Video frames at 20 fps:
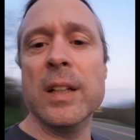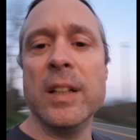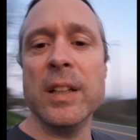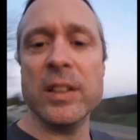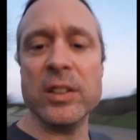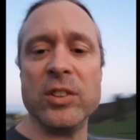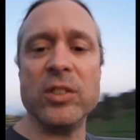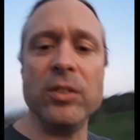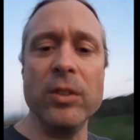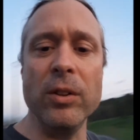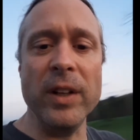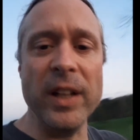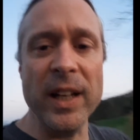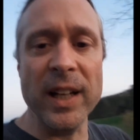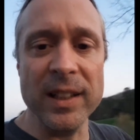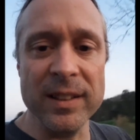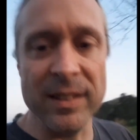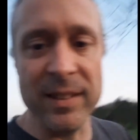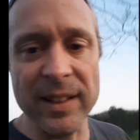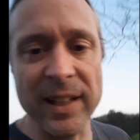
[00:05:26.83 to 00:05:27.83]

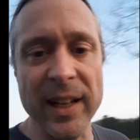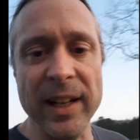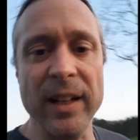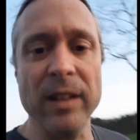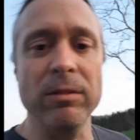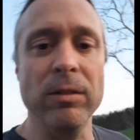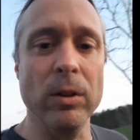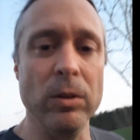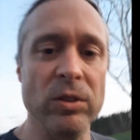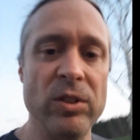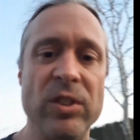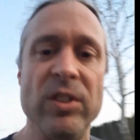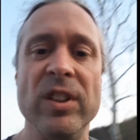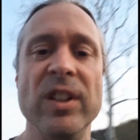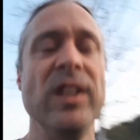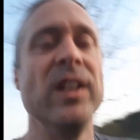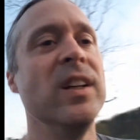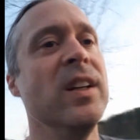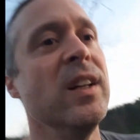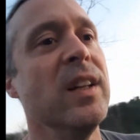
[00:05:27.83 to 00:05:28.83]
estudiante of los
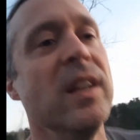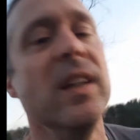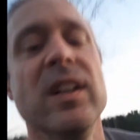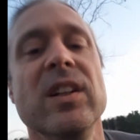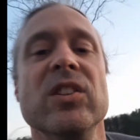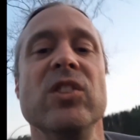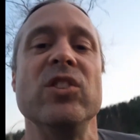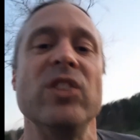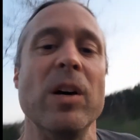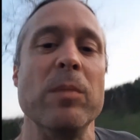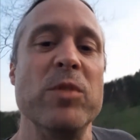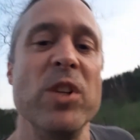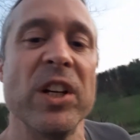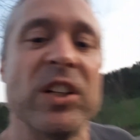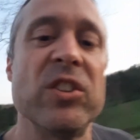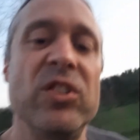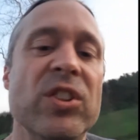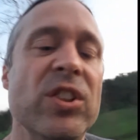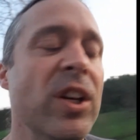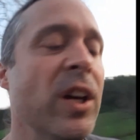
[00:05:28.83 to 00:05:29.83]

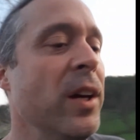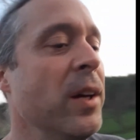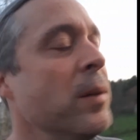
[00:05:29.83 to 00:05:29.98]
subjects,